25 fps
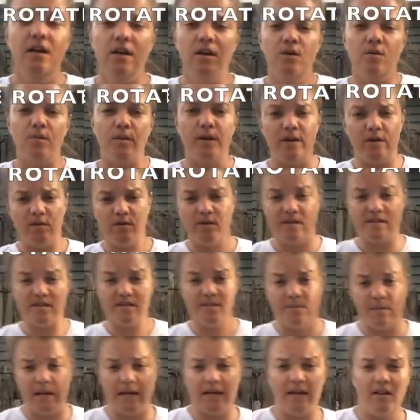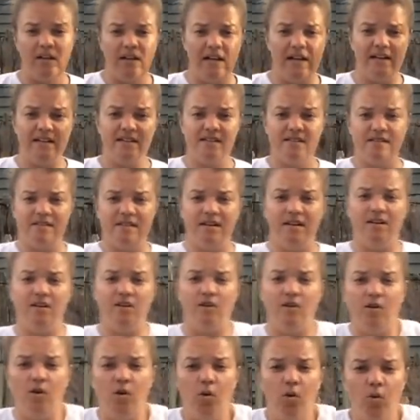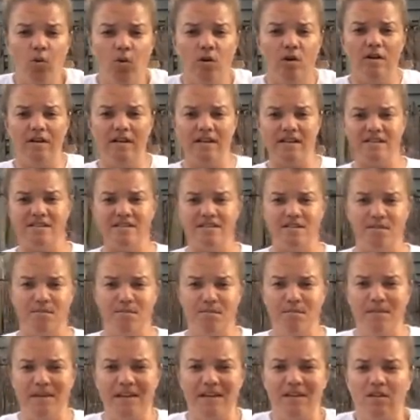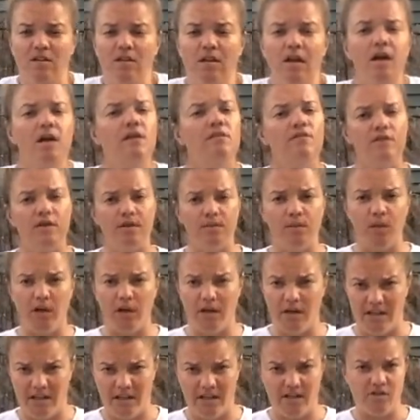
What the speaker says: We do this in my class. Your core is the middle of your body,